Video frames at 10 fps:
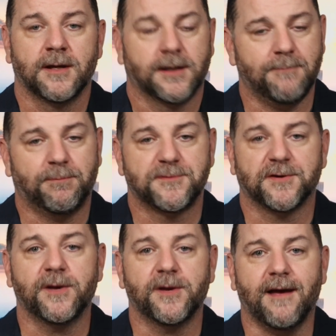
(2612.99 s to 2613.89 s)
Yep,
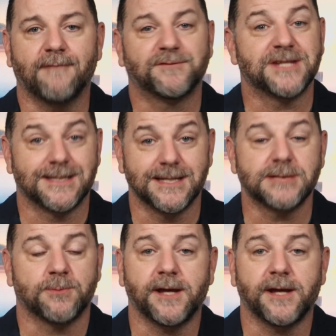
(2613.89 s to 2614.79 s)
so we have
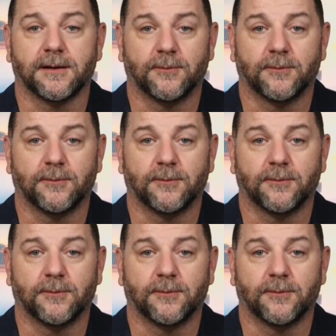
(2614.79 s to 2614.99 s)
this week,